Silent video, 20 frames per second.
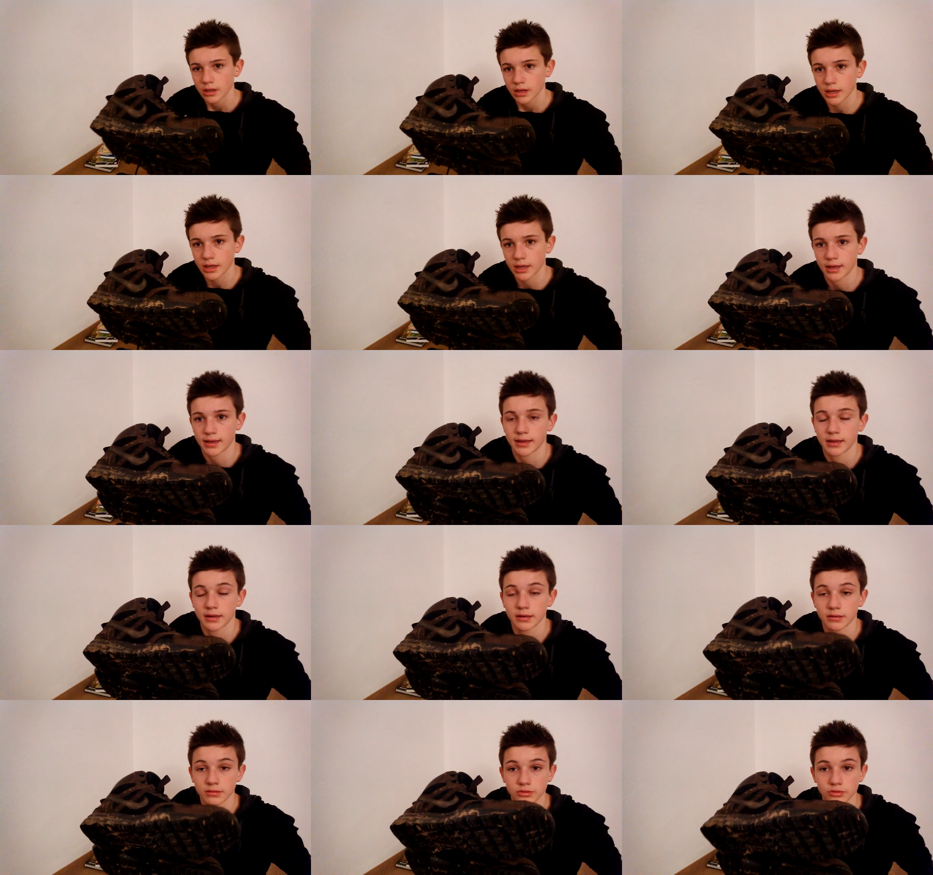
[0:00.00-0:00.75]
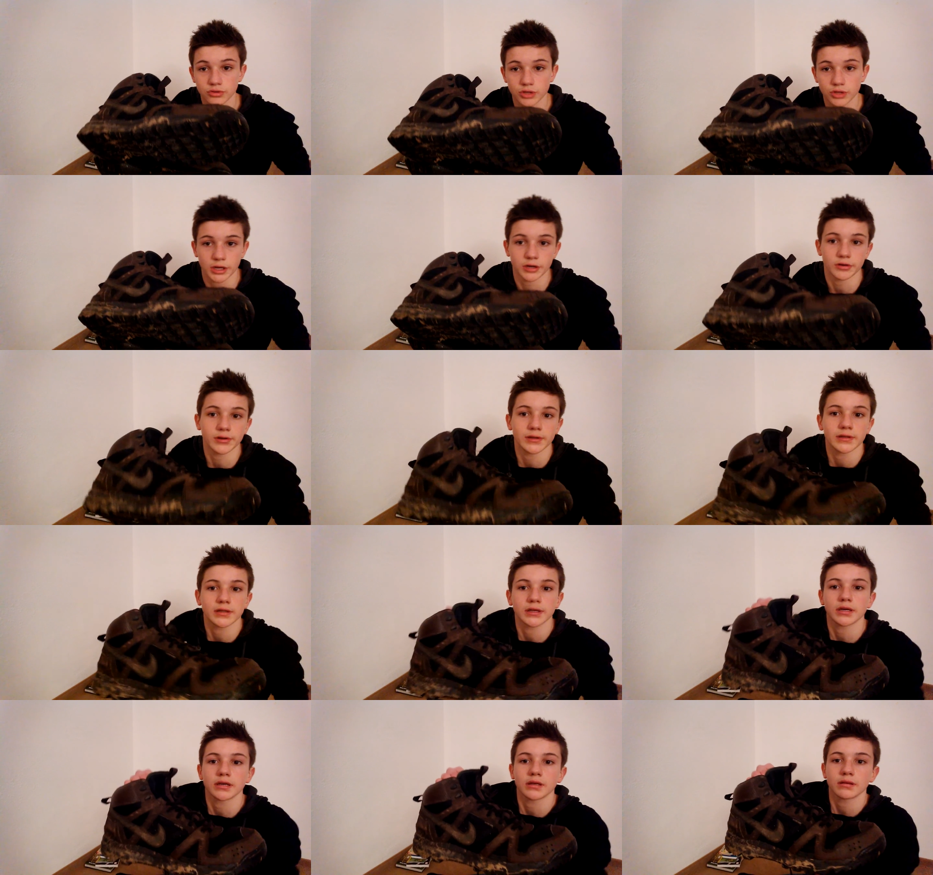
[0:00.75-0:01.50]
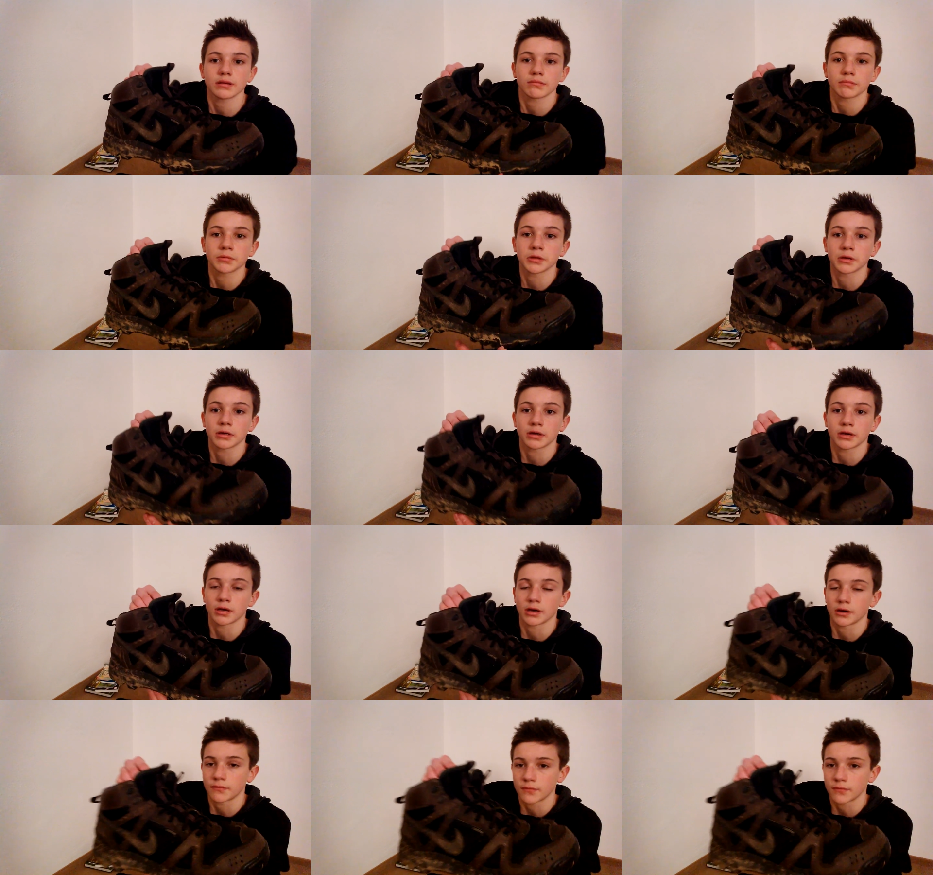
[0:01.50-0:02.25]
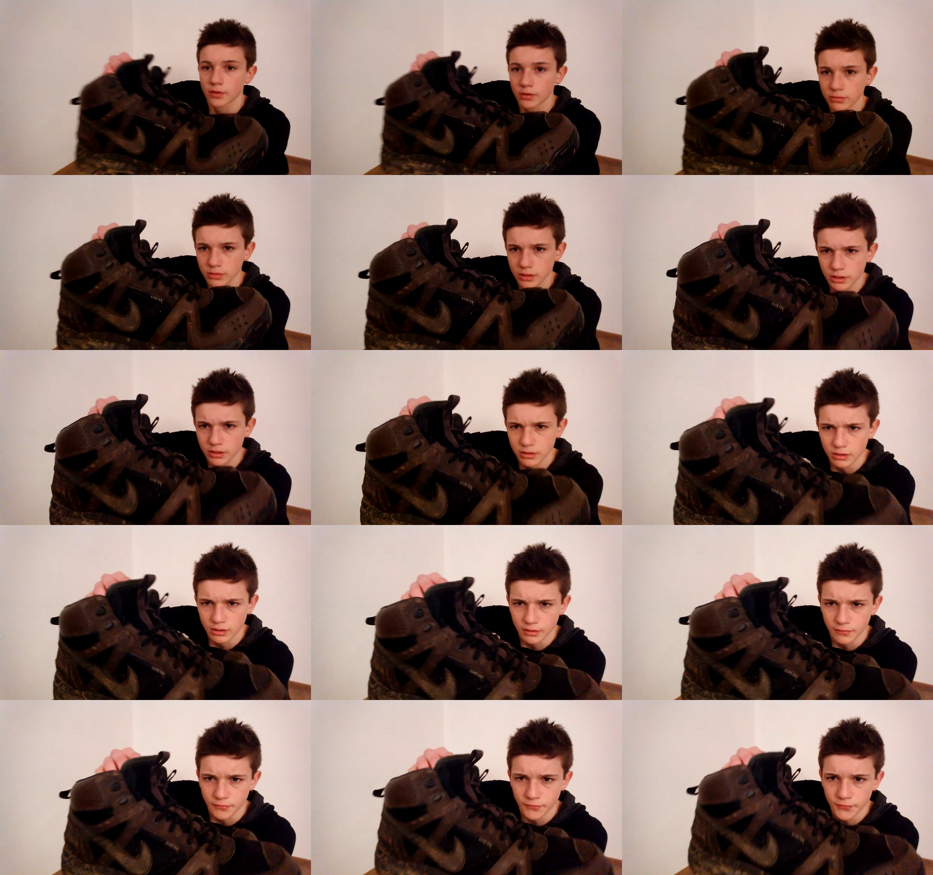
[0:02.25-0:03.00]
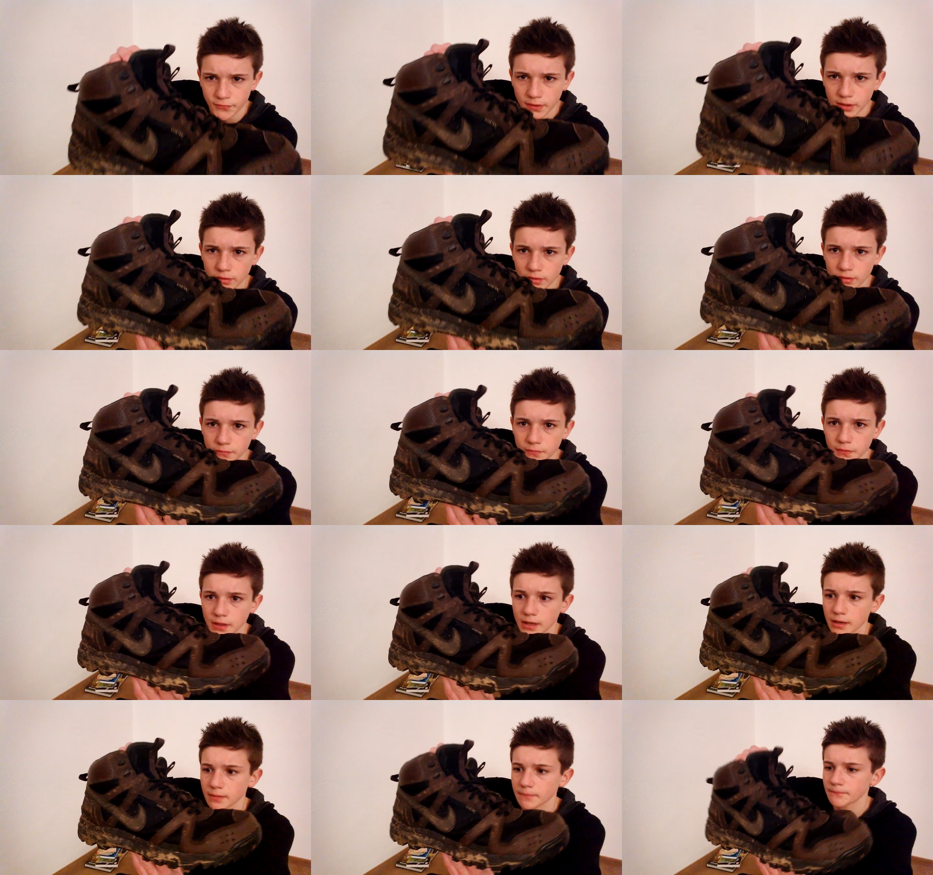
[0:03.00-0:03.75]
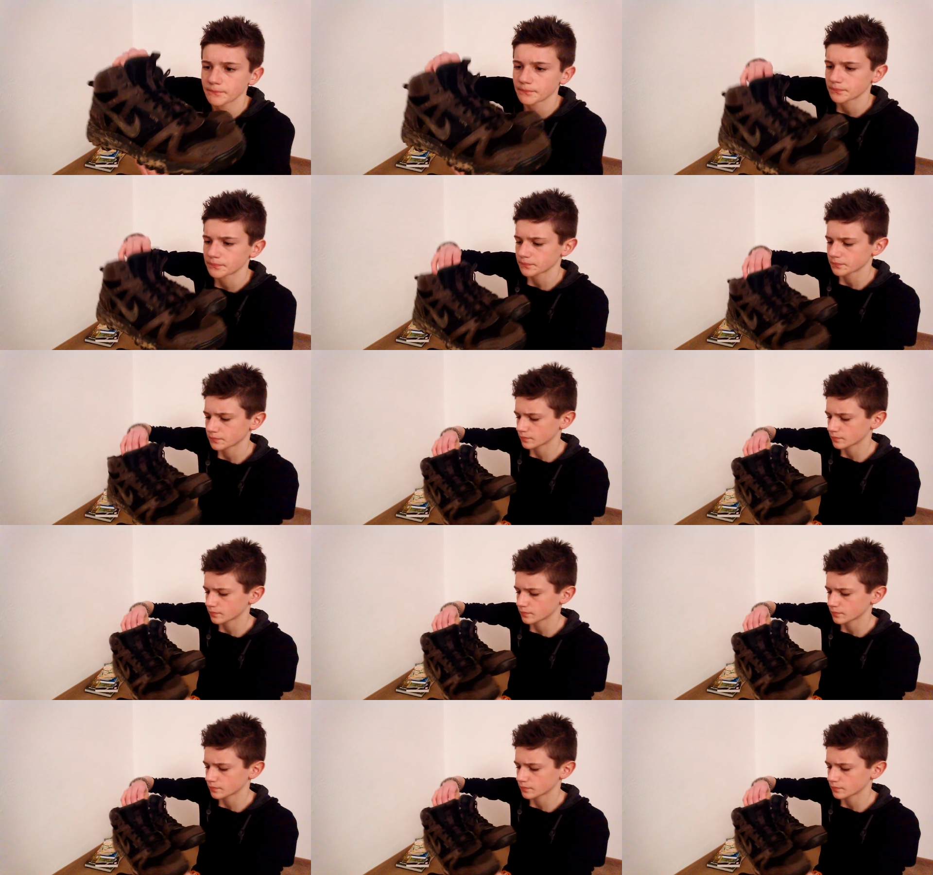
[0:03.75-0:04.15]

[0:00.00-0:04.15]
and generally they have only got a few of them.